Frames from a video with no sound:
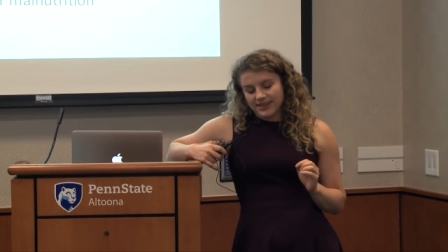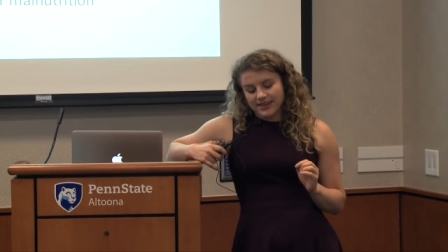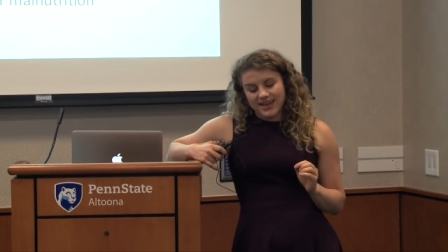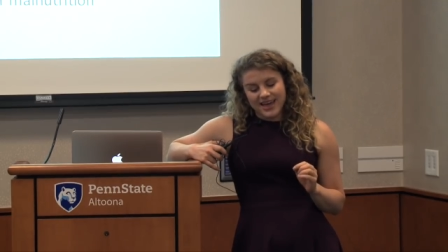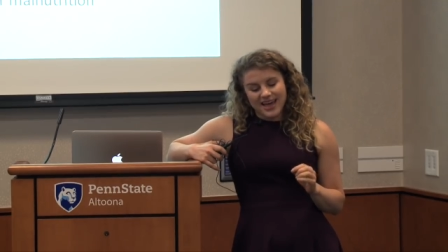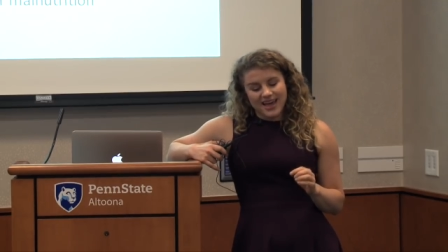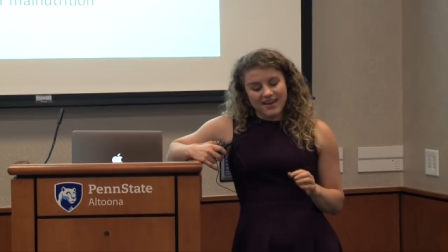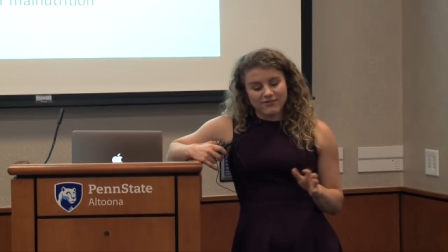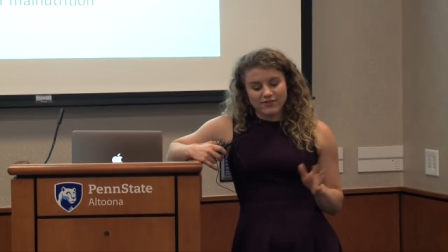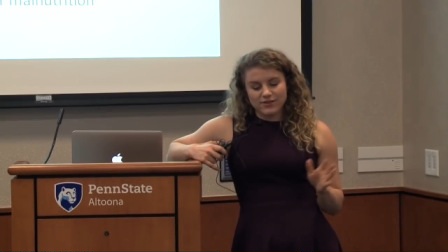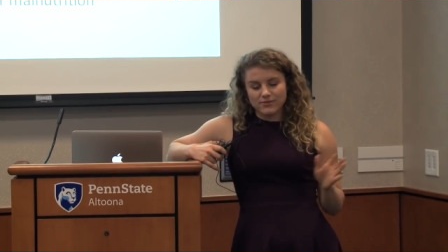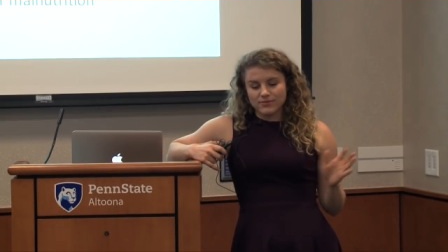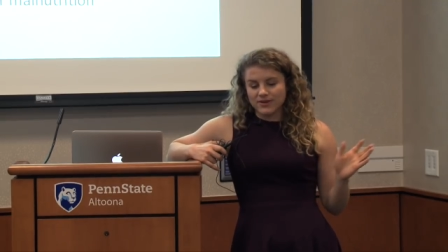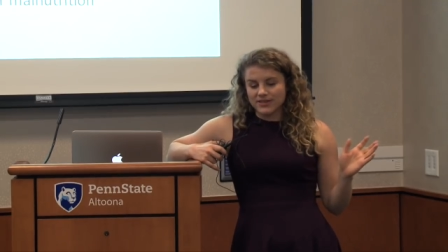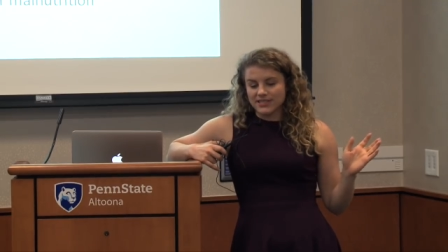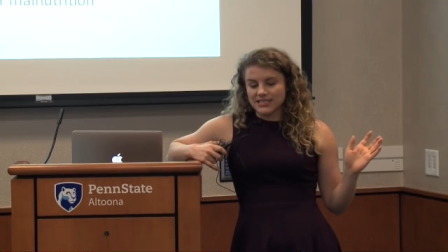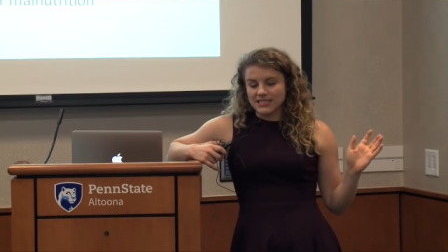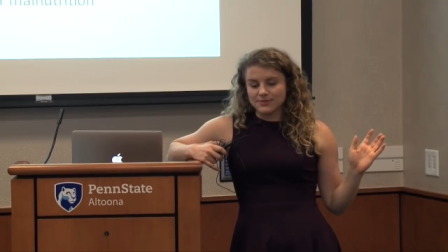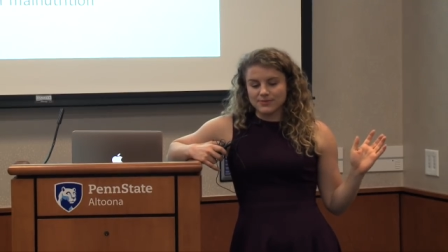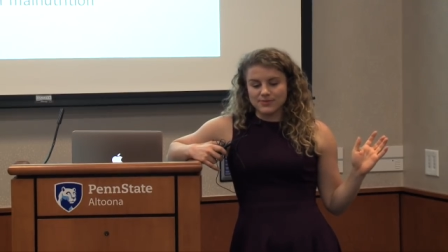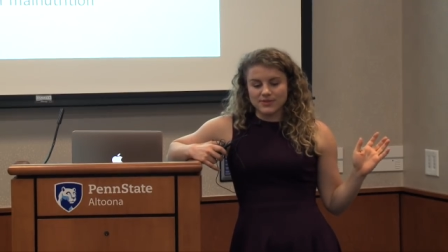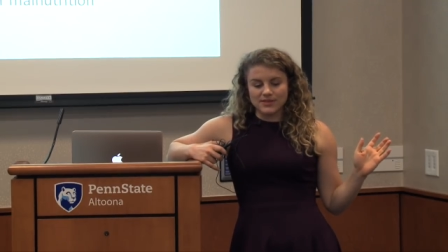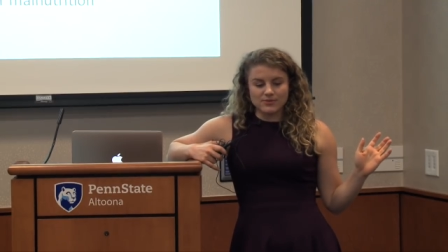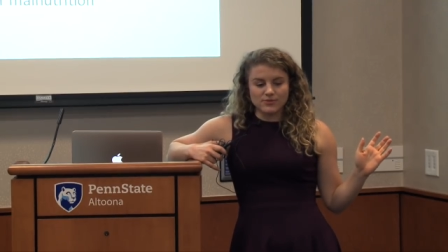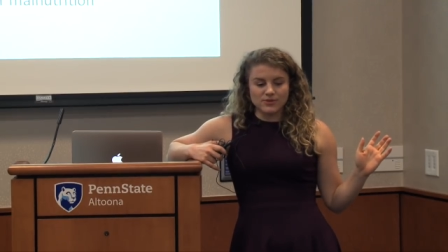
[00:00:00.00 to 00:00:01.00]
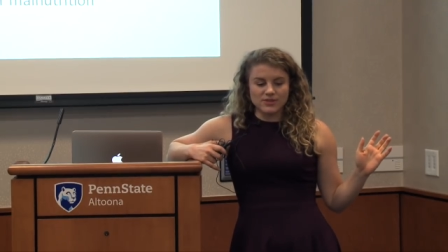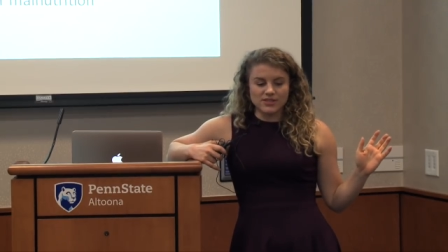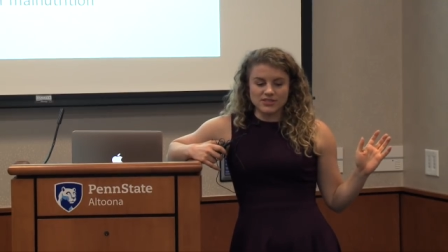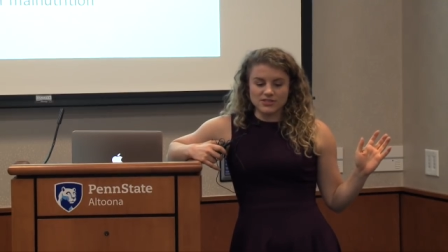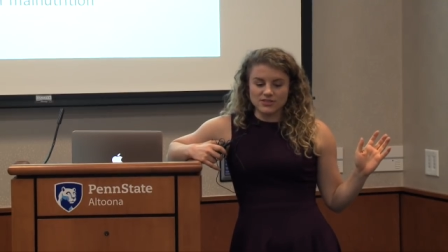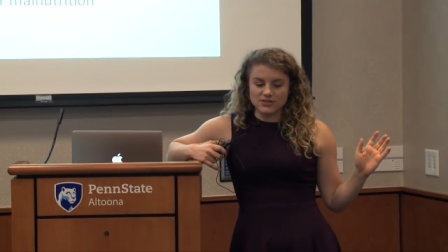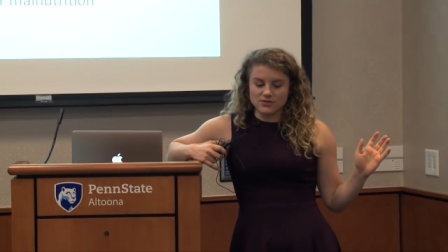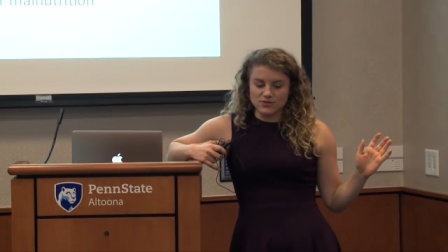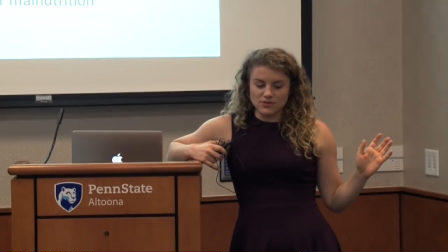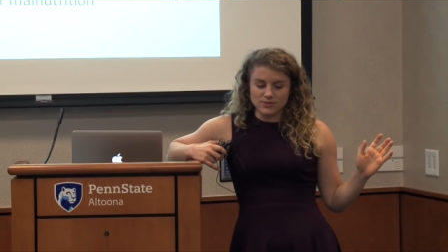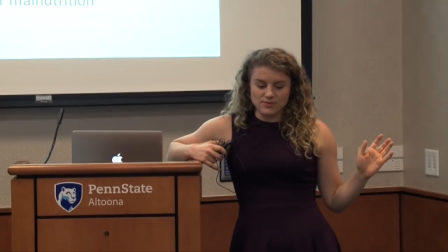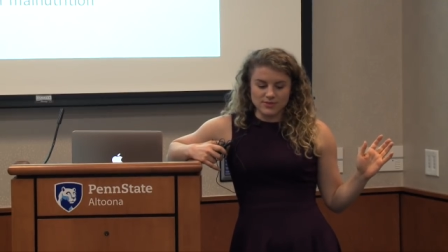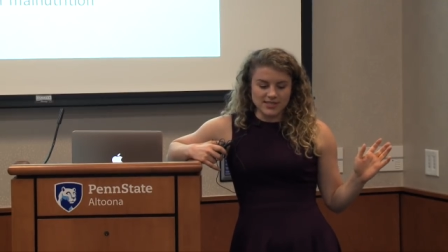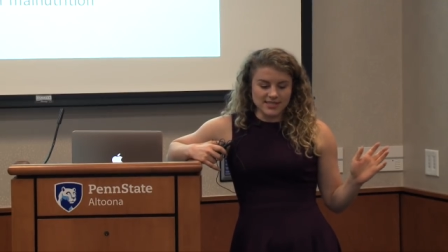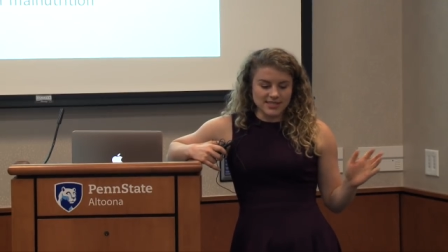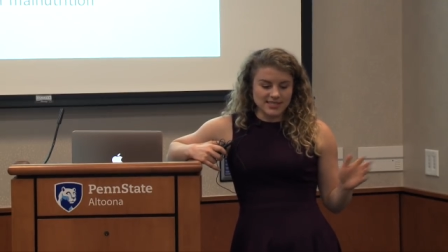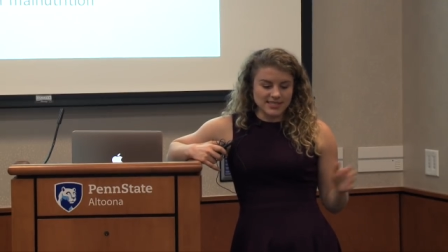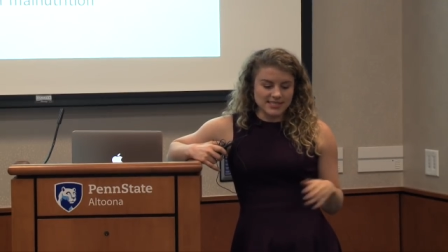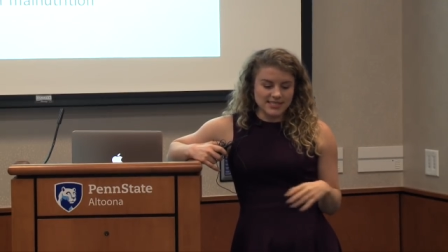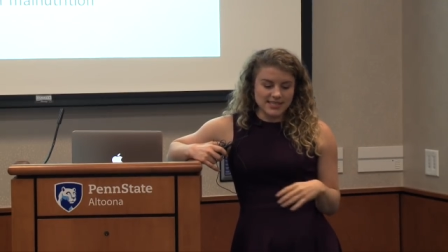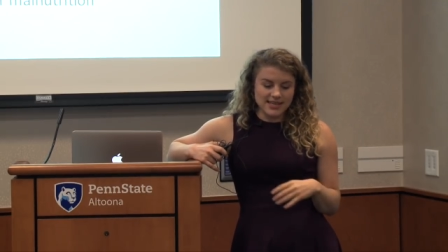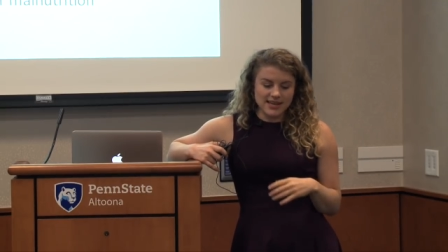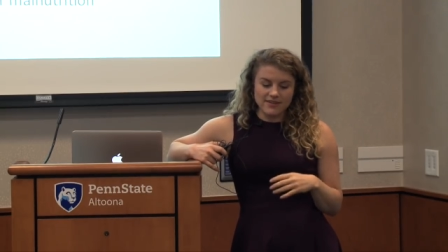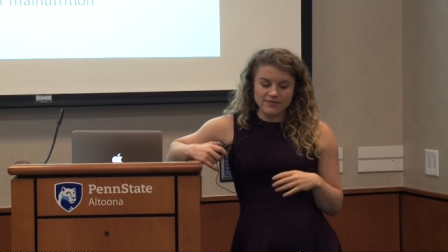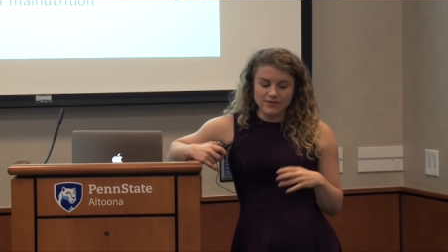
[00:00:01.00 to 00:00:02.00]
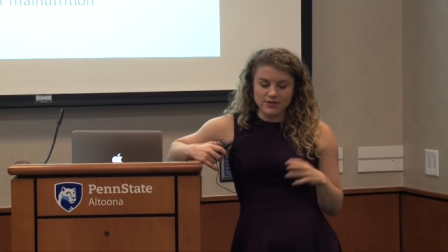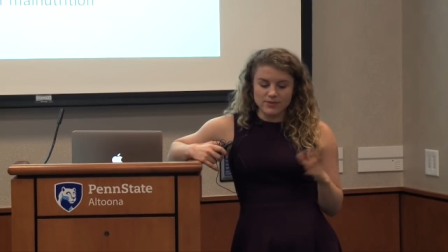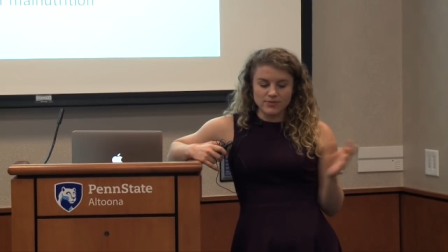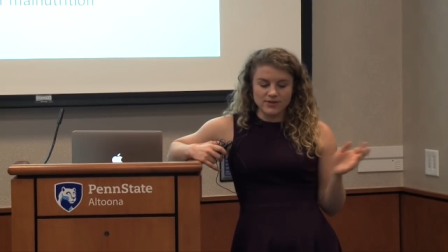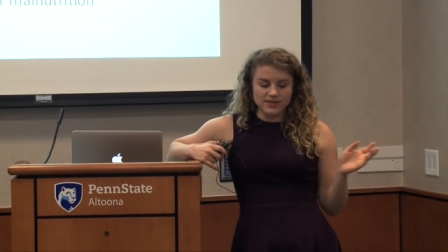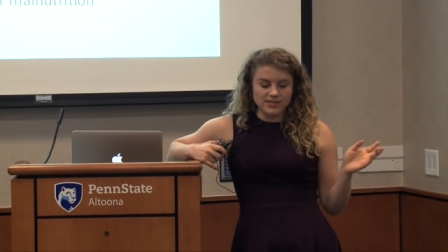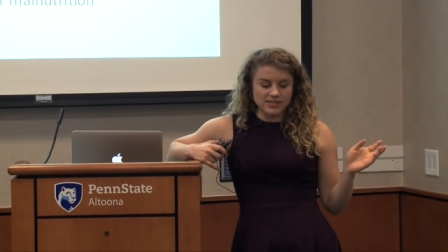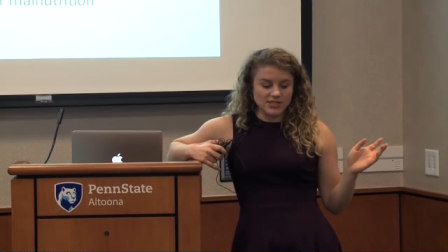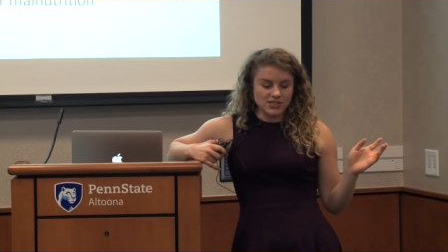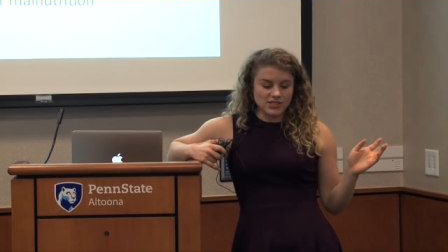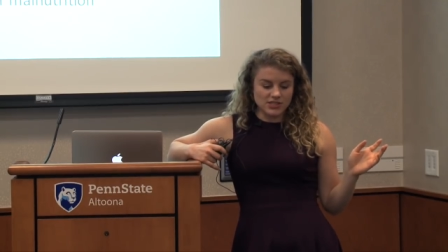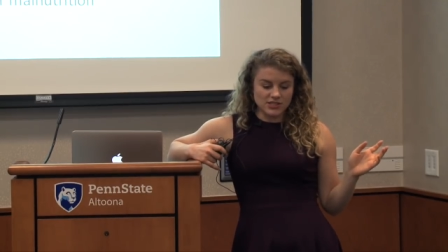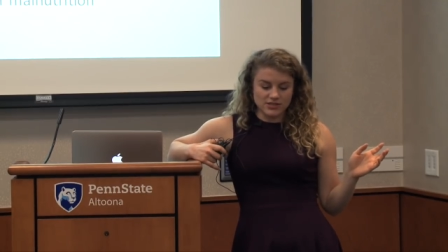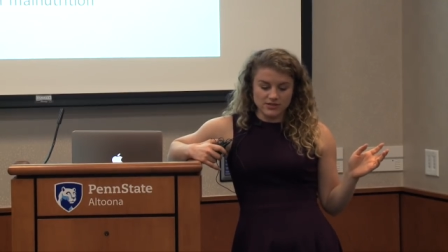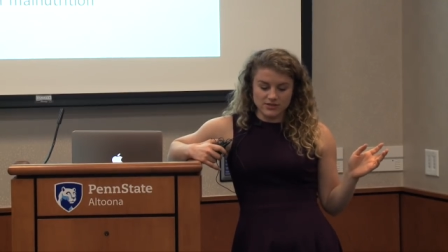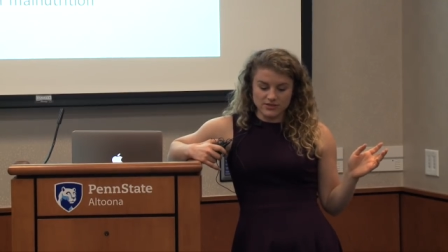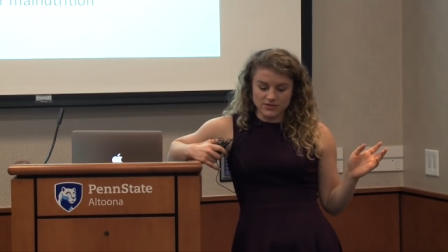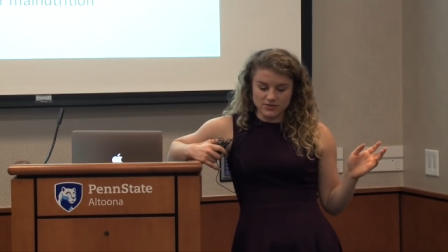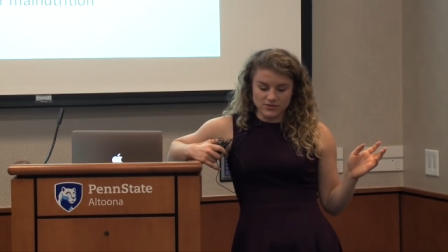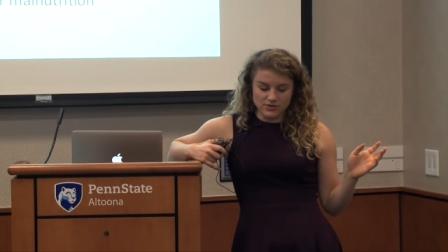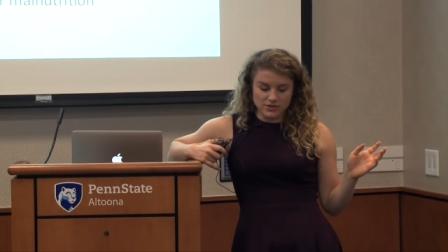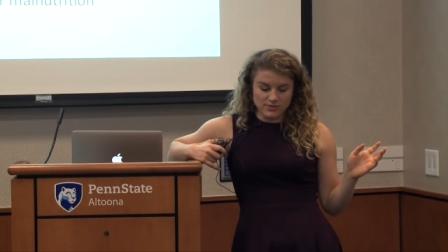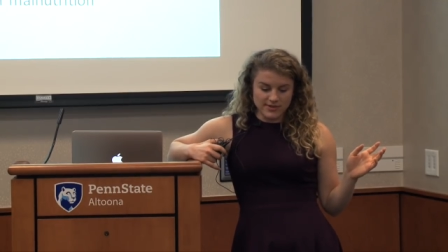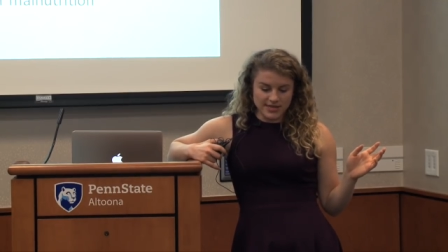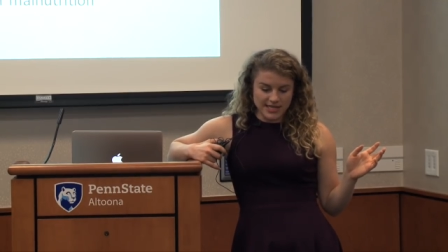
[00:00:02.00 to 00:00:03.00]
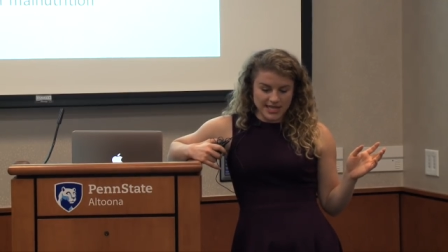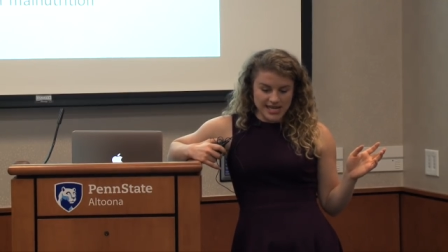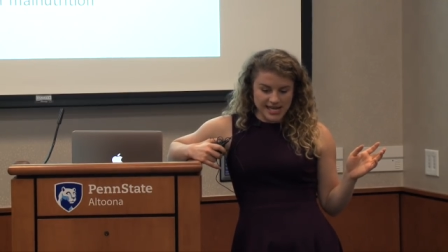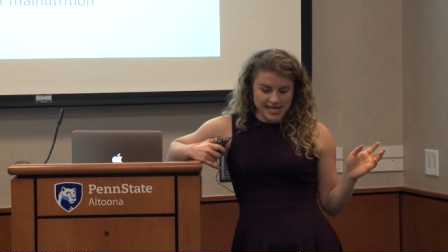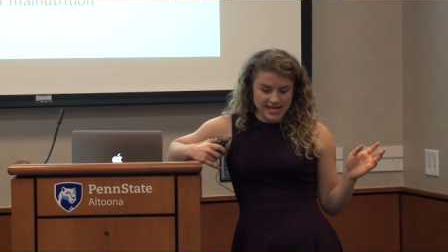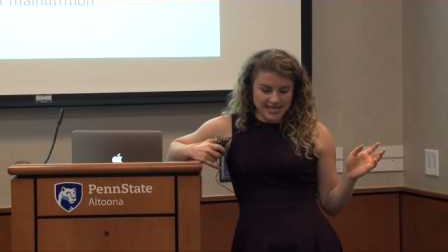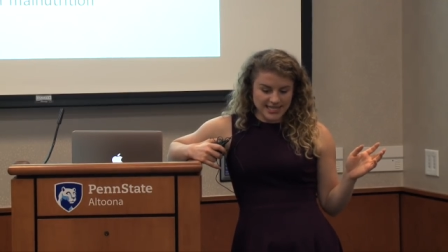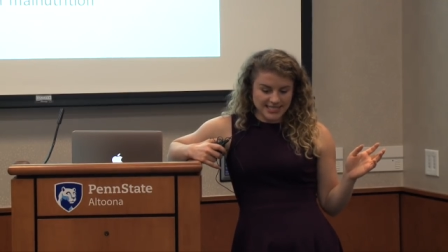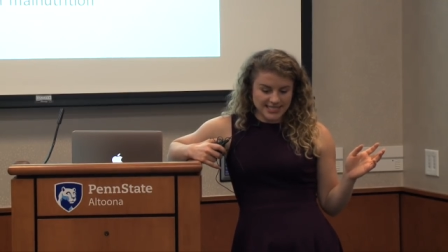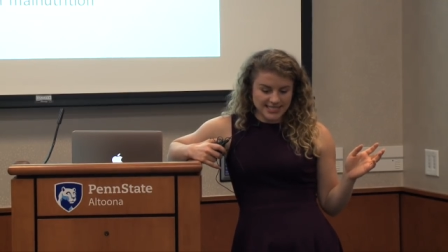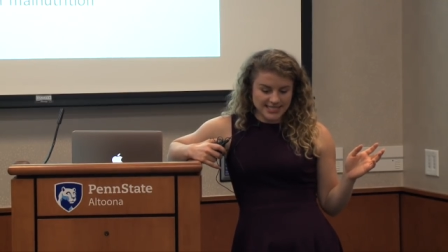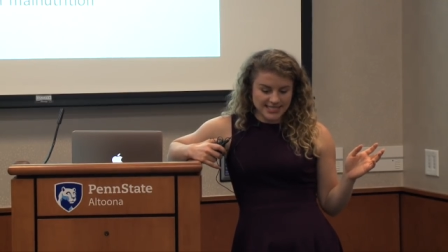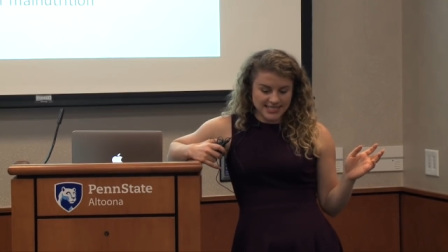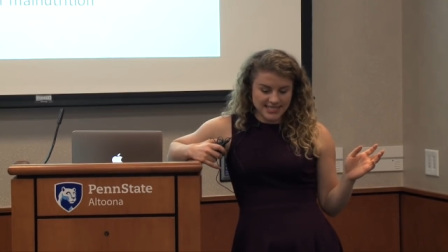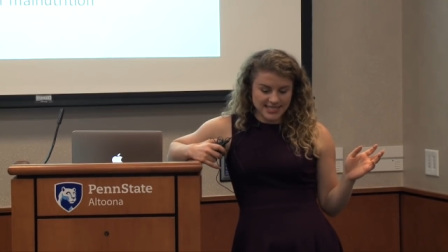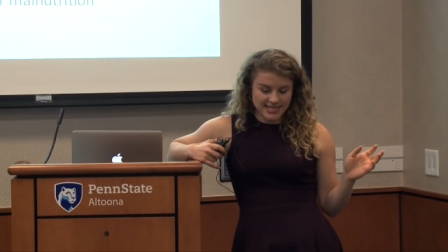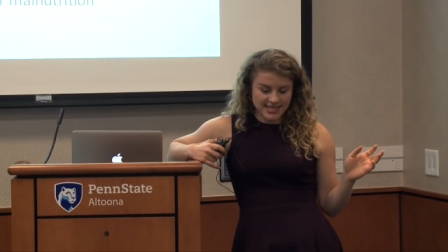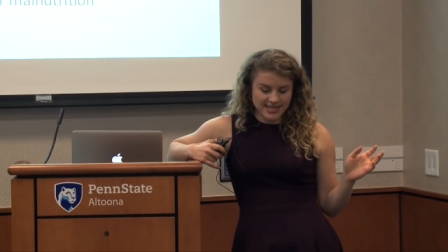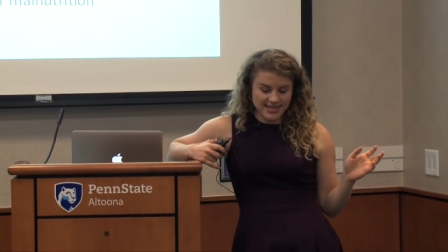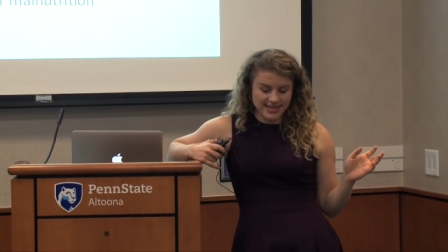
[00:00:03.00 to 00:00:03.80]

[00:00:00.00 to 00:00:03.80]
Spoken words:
Everybody's blood pressure normalized, everybody's sugar normalized.